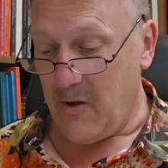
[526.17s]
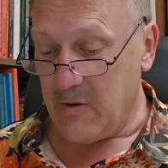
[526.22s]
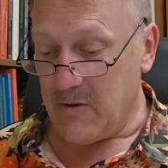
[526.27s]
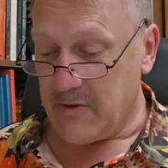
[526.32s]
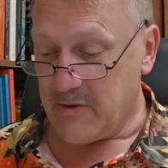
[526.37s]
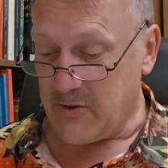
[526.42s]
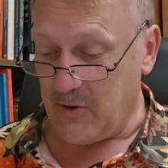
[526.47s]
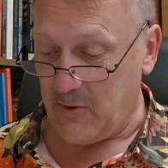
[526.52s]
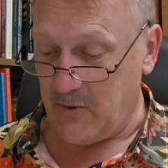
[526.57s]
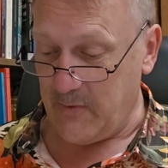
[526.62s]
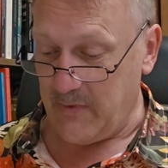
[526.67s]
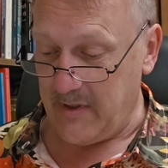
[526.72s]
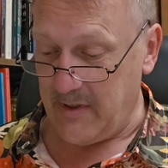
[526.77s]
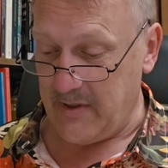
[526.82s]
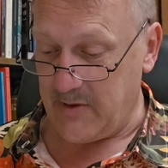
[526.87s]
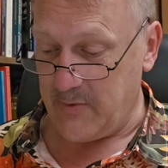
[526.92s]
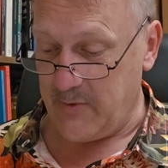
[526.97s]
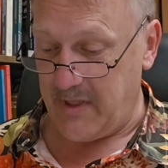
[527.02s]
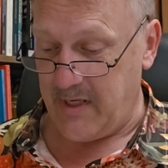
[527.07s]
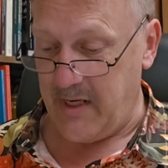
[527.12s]
So,
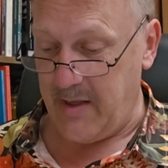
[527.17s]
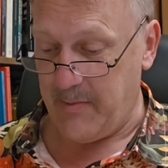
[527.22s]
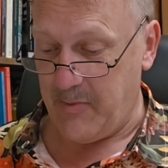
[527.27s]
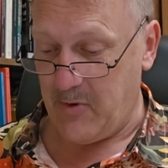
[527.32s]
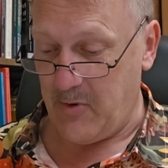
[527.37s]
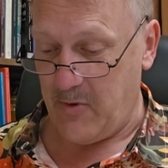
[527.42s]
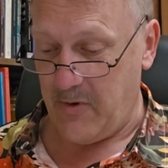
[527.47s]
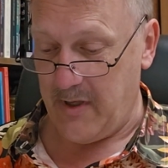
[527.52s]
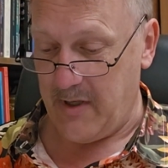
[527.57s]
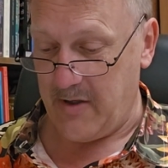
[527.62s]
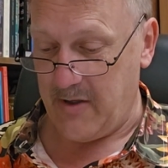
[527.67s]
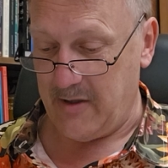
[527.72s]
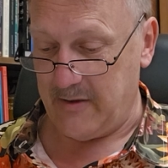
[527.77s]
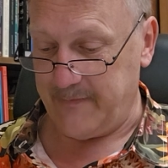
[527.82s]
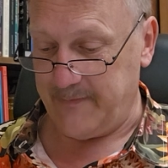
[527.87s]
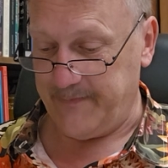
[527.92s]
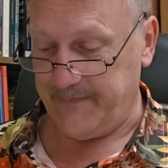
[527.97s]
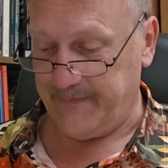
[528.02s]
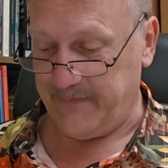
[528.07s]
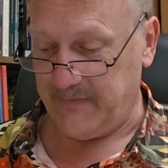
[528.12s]
as we keep going
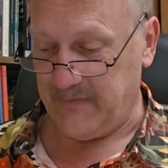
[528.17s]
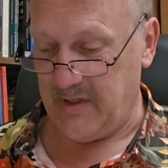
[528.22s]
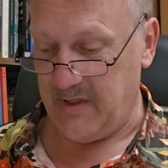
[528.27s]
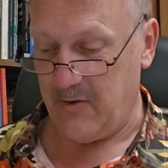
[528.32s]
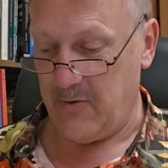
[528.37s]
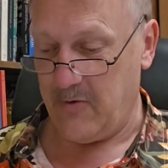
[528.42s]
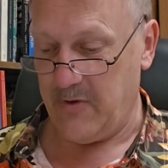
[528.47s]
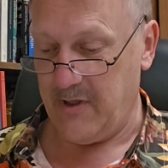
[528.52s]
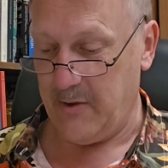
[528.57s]
on, you know,